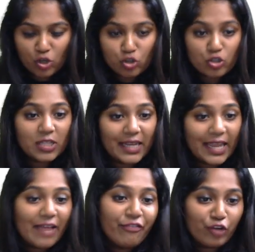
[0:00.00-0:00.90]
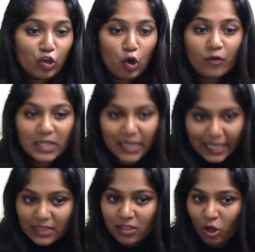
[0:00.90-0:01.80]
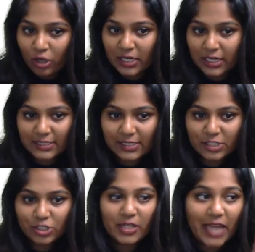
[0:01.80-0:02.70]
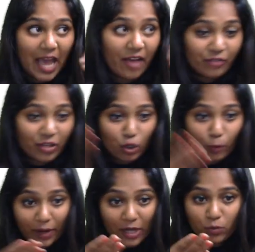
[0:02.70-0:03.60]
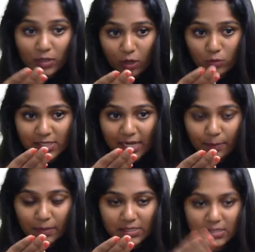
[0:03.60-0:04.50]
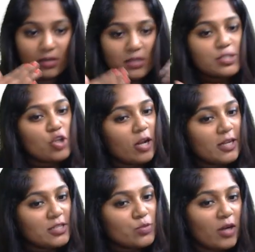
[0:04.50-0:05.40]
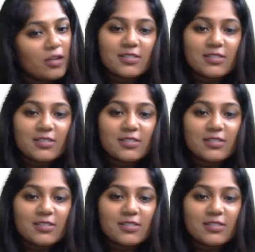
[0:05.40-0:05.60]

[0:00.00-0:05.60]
so the leftover in the organization after you pay to an outside person is called as what?